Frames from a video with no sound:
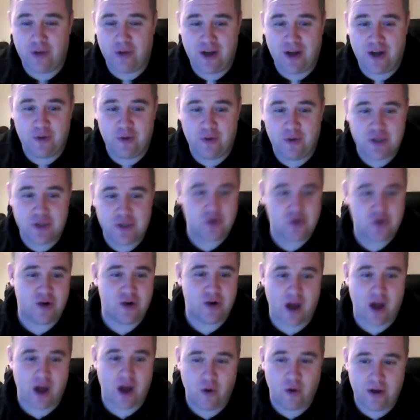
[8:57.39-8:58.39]
We score
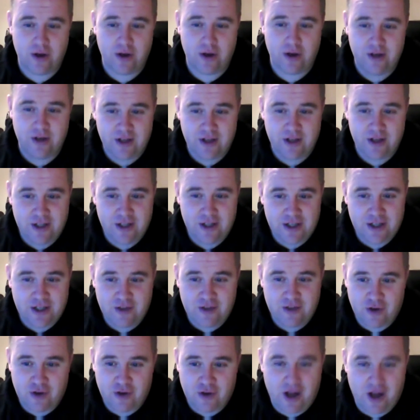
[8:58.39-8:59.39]
a goal and
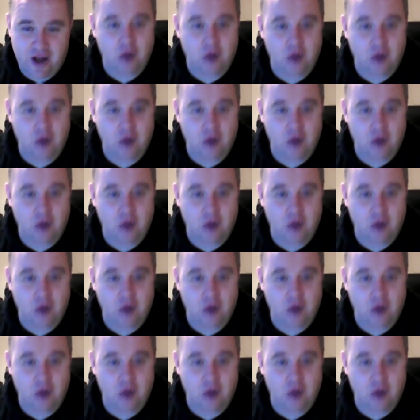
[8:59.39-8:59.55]
you've got your